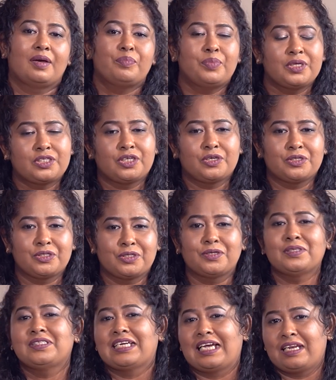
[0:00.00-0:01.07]
Be tuned
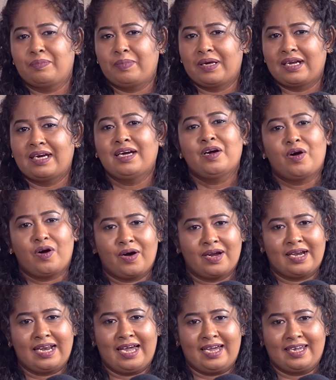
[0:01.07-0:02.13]
to Daily Mirror
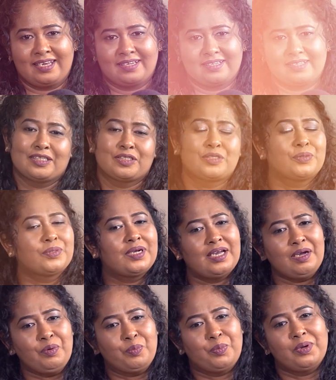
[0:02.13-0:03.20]
Online.
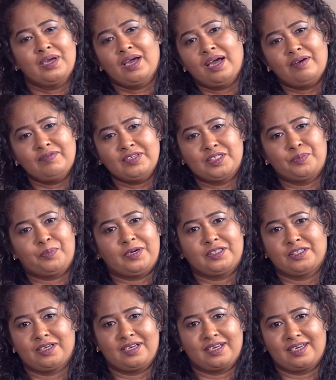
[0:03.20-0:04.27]
Today we have a
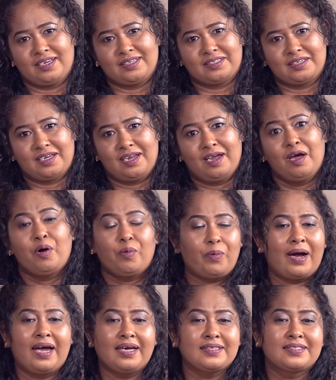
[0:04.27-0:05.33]
special guest.
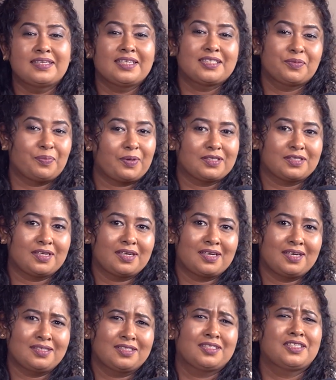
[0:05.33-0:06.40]
Why I say special
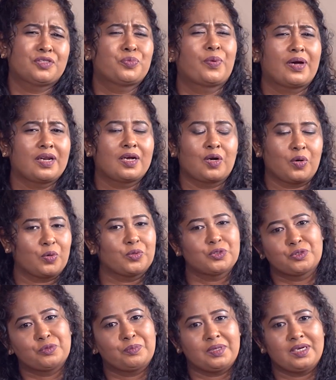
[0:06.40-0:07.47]
guest? She's very close
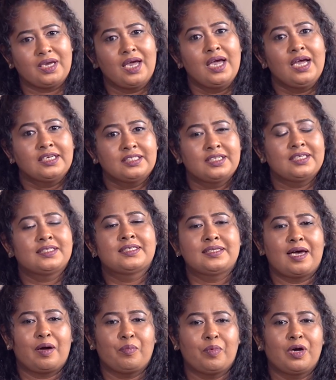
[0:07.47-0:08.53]
to me. She's
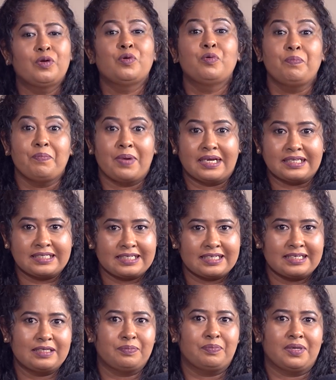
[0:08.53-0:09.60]
someone who
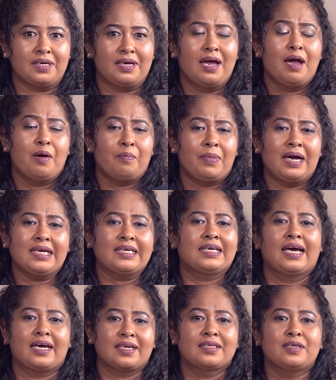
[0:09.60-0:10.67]
mentored me. My
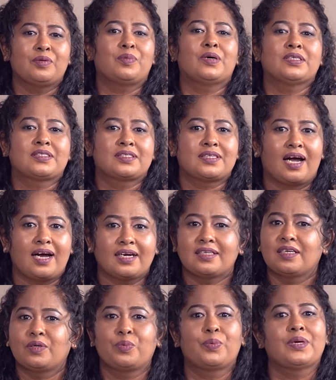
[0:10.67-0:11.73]
career was
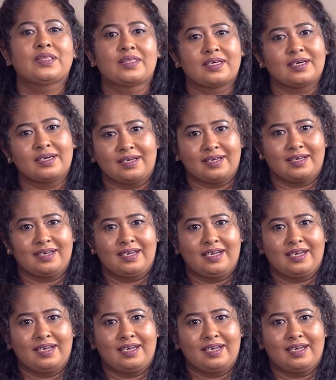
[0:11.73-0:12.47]
started with her.